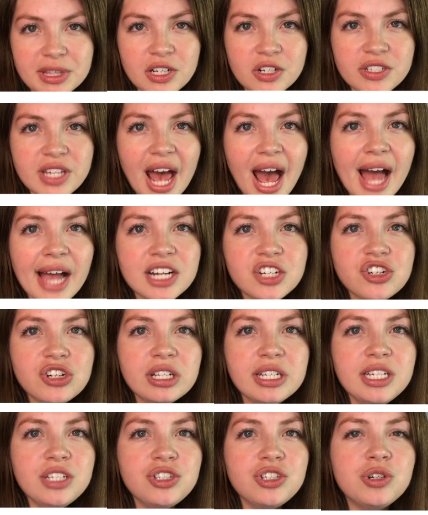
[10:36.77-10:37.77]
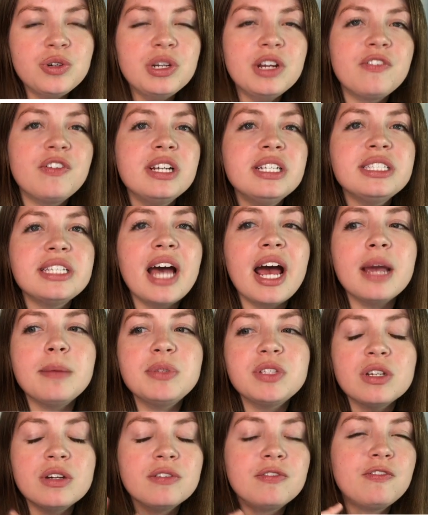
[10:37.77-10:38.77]
there's actually two different
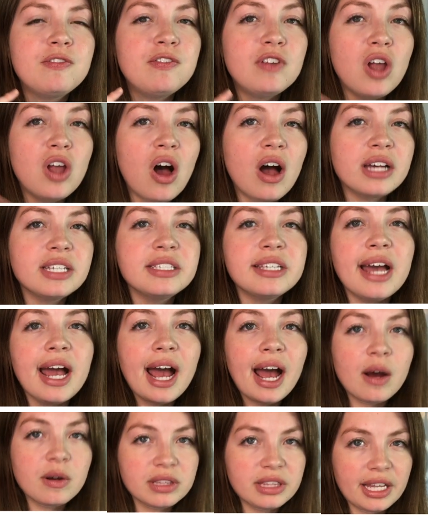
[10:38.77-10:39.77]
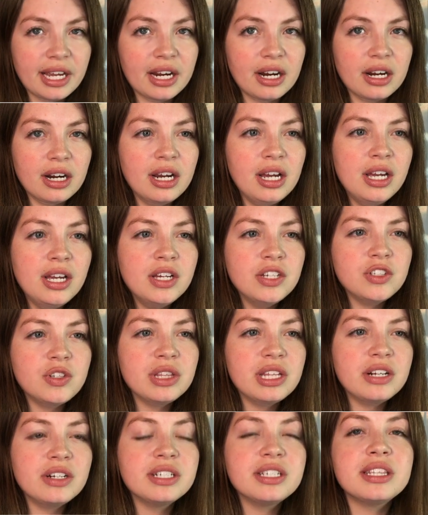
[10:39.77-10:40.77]
types of floss out there. So
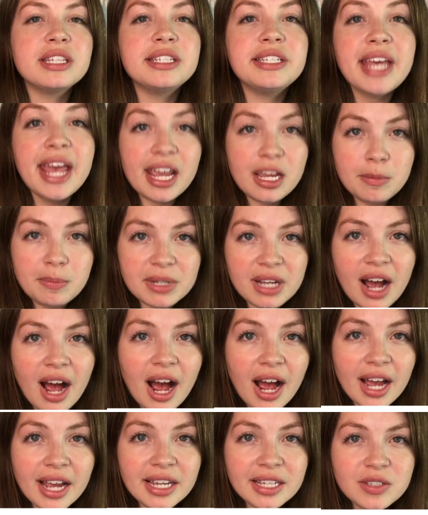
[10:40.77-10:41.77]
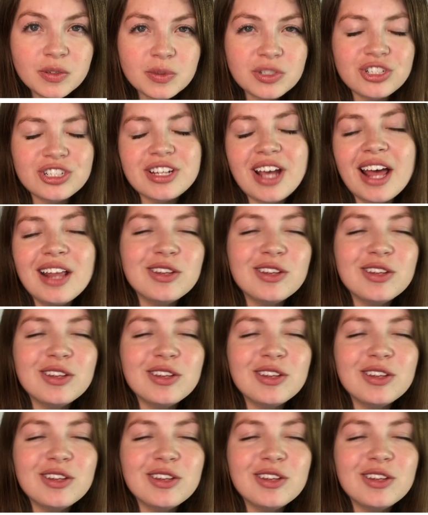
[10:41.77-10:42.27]
there's the tape kind, which kind of